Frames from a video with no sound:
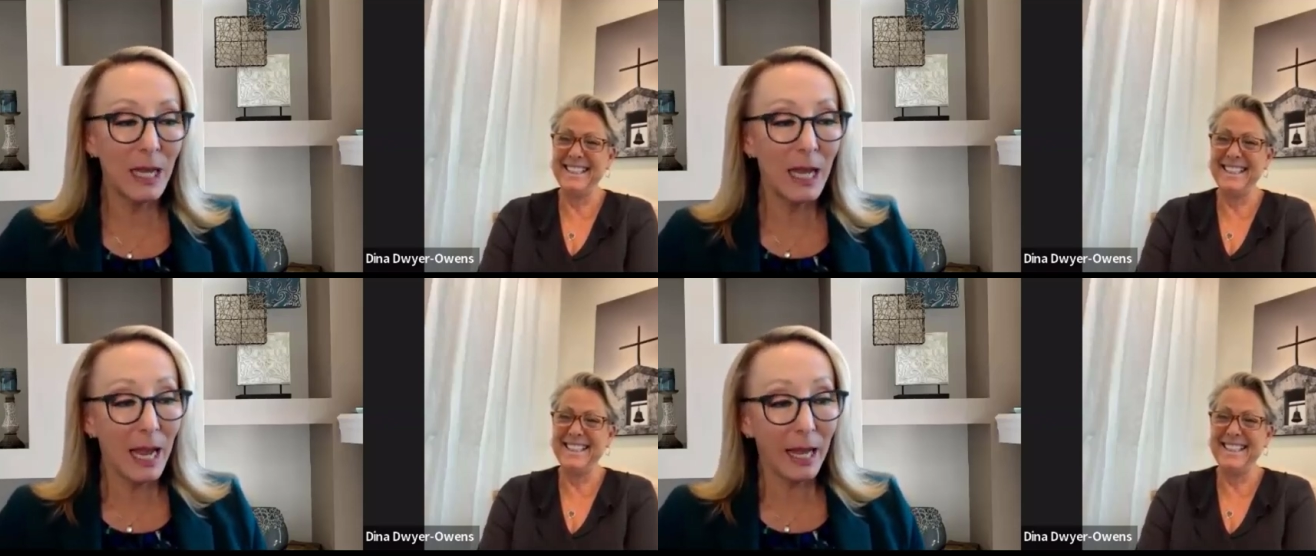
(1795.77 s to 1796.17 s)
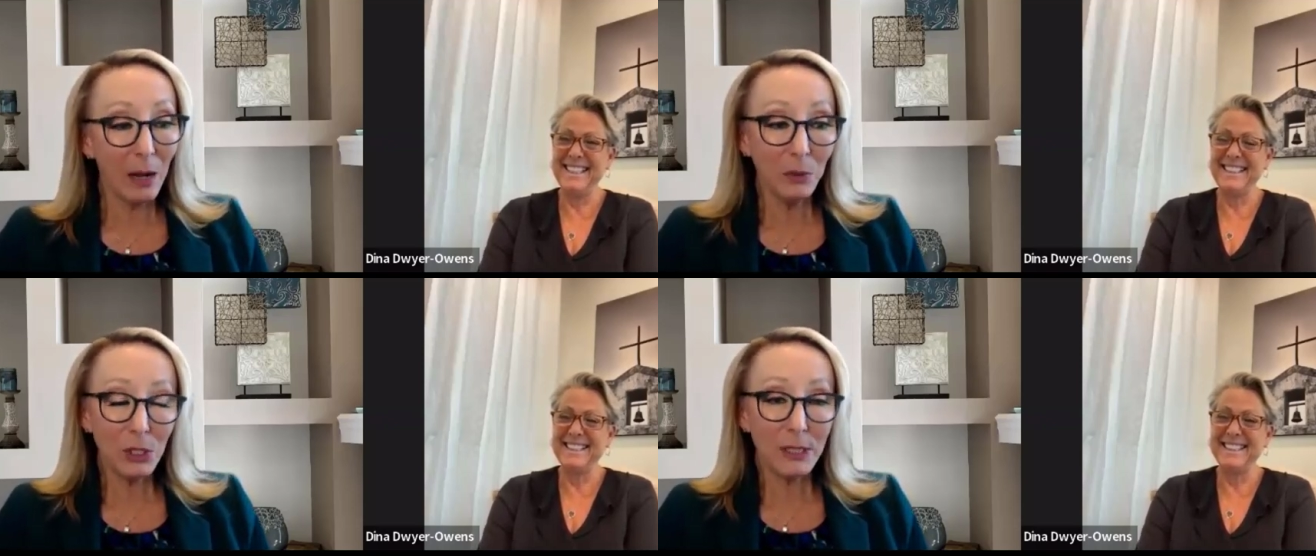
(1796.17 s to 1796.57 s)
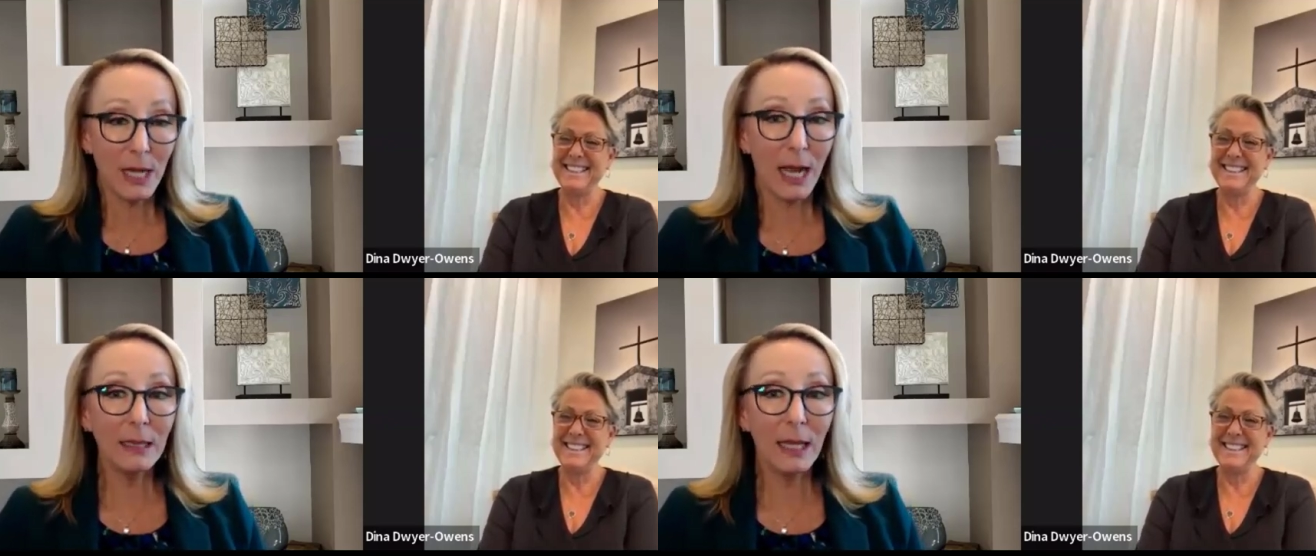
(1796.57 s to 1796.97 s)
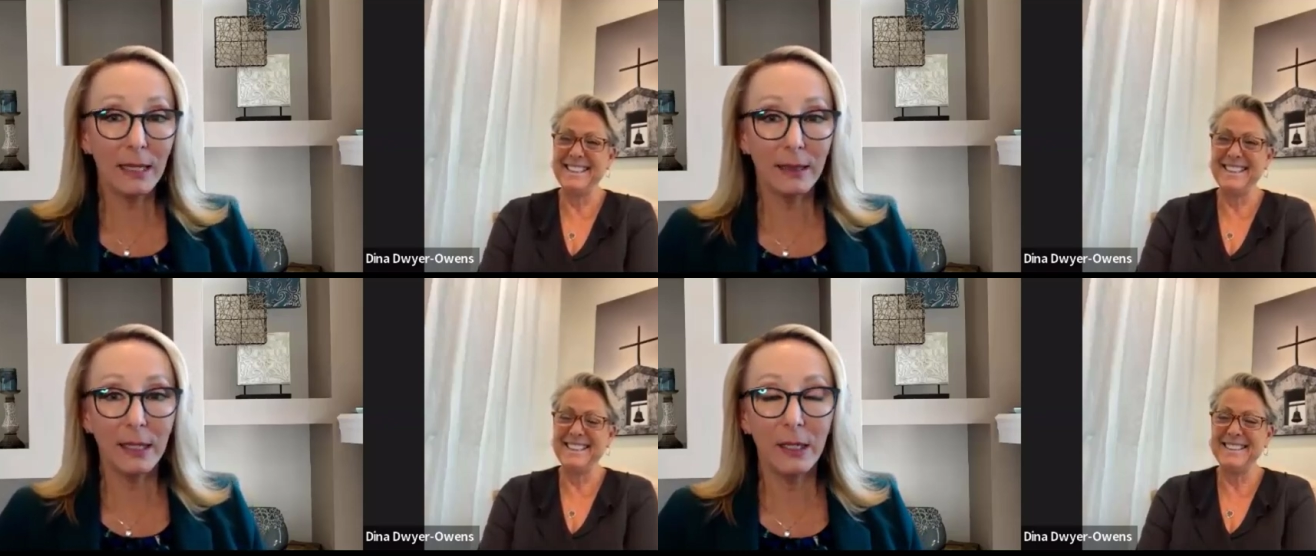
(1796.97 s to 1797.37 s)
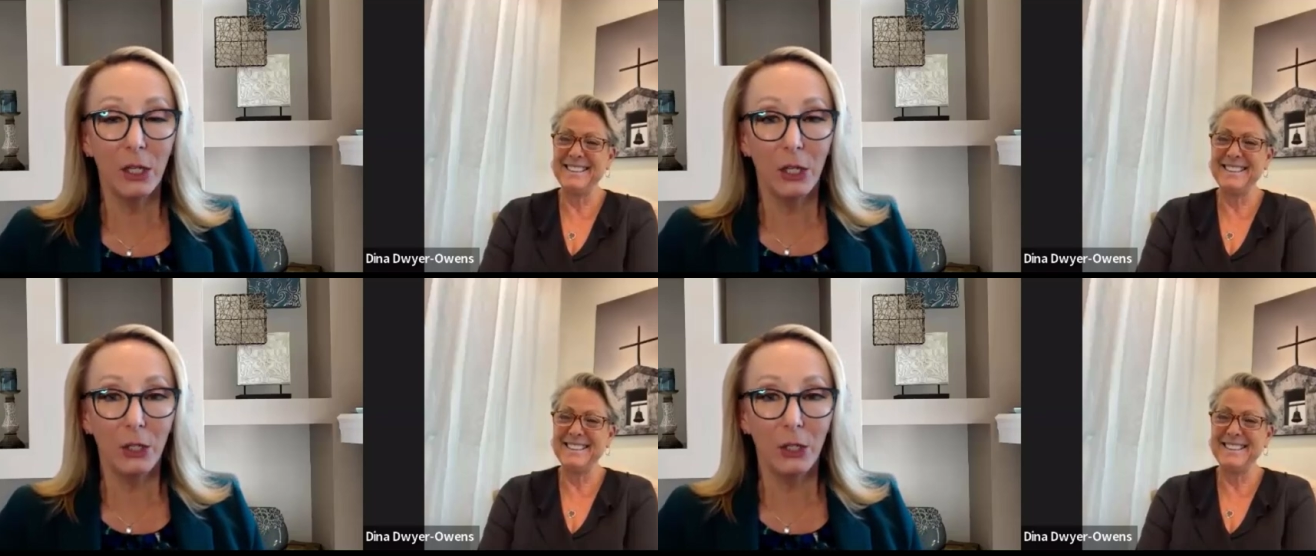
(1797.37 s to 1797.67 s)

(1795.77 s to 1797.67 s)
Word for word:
Speaker 1: And and I would just highlight that,